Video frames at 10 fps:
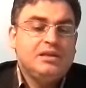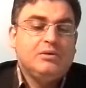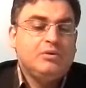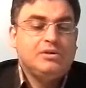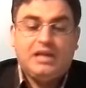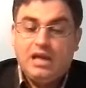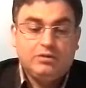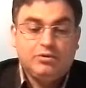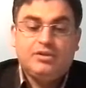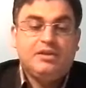or the
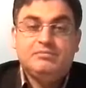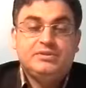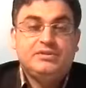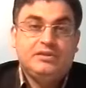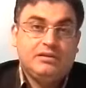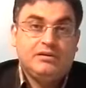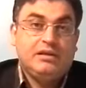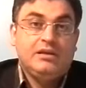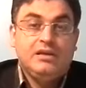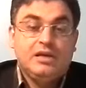algorithms,
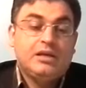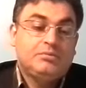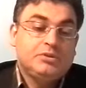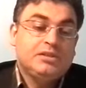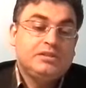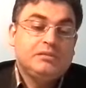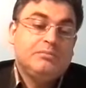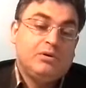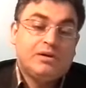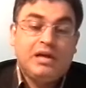okay, crypto system
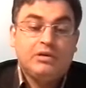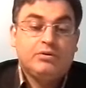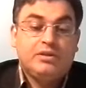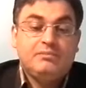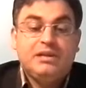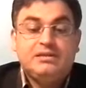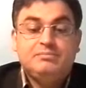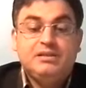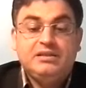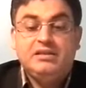or algorithm has
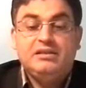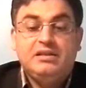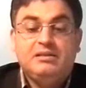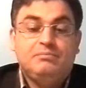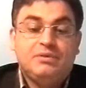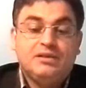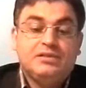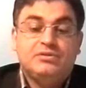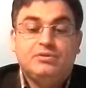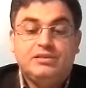been in
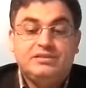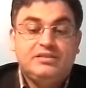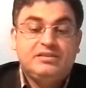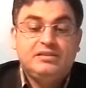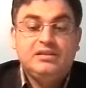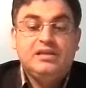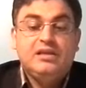process or existed